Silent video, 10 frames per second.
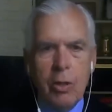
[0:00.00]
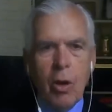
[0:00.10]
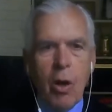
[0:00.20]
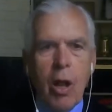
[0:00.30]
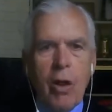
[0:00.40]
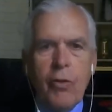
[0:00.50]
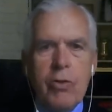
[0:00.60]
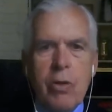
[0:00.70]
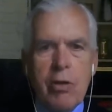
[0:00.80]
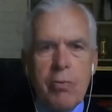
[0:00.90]
All
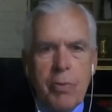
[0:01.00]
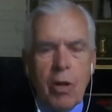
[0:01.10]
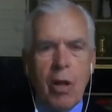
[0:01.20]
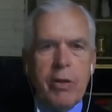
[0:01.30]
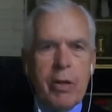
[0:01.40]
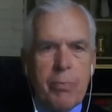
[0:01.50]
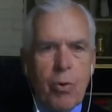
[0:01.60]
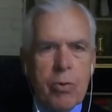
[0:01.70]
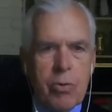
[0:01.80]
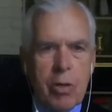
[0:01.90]
the
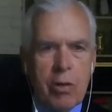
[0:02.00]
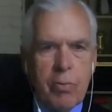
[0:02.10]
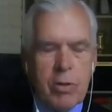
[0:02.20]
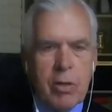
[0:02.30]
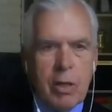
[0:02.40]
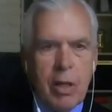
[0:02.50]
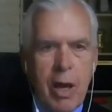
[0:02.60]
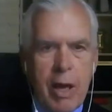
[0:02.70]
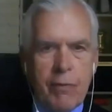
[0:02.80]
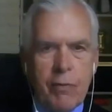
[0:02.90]
important judgments in
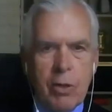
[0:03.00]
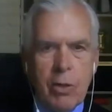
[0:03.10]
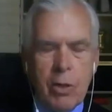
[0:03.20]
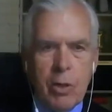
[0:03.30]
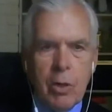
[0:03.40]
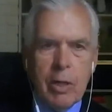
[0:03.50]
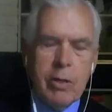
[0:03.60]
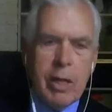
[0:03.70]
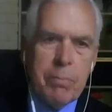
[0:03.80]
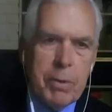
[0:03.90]
life
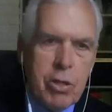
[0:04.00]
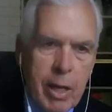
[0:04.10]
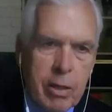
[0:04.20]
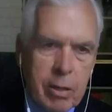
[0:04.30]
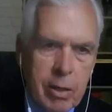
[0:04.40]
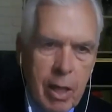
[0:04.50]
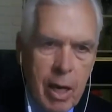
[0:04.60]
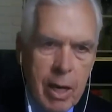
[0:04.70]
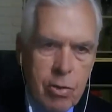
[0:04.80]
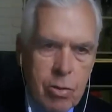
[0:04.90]
can be second
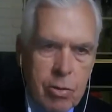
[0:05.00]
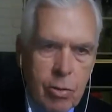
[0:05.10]
guessed.